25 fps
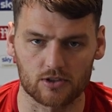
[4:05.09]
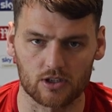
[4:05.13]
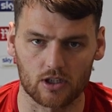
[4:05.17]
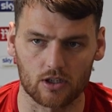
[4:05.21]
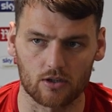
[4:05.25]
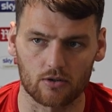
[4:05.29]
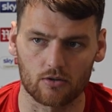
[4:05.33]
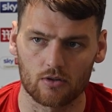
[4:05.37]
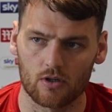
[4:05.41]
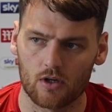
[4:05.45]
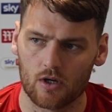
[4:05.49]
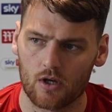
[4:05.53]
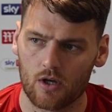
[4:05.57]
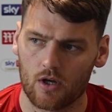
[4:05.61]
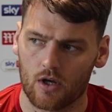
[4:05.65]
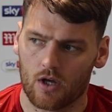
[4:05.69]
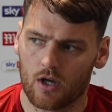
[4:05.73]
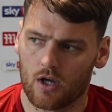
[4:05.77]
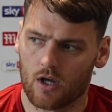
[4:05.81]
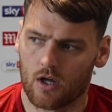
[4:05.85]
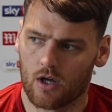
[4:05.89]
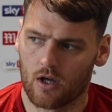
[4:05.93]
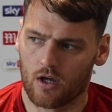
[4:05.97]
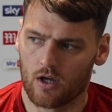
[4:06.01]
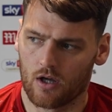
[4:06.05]
So,
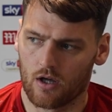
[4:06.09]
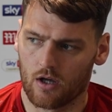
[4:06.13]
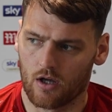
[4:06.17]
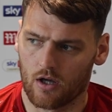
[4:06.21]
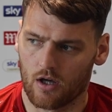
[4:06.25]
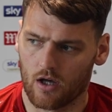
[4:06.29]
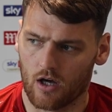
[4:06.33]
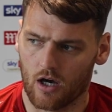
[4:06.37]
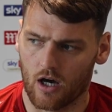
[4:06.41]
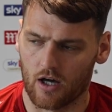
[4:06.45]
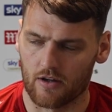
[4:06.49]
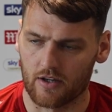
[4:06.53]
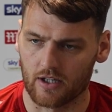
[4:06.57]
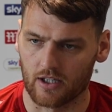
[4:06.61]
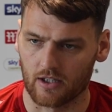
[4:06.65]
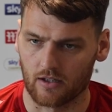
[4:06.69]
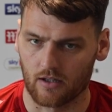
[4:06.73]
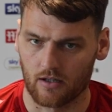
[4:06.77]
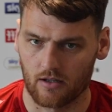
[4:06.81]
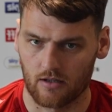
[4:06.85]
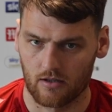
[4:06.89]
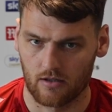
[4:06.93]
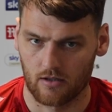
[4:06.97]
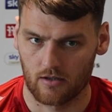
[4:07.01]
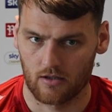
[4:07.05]
I think
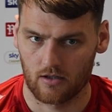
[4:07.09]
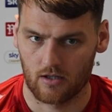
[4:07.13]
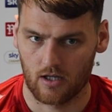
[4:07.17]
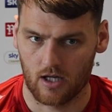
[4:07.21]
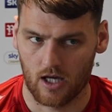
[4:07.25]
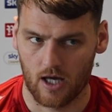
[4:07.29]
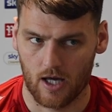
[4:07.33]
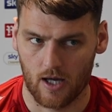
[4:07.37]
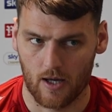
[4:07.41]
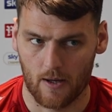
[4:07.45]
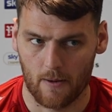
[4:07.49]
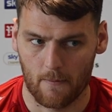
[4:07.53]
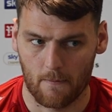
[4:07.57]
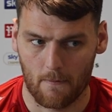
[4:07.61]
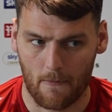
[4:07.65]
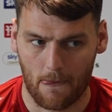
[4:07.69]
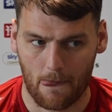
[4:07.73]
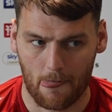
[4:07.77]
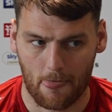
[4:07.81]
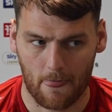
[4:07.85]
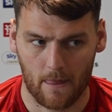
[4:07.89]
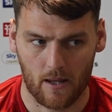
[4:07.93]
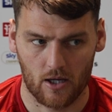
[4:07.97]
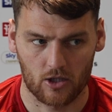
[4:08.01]
um,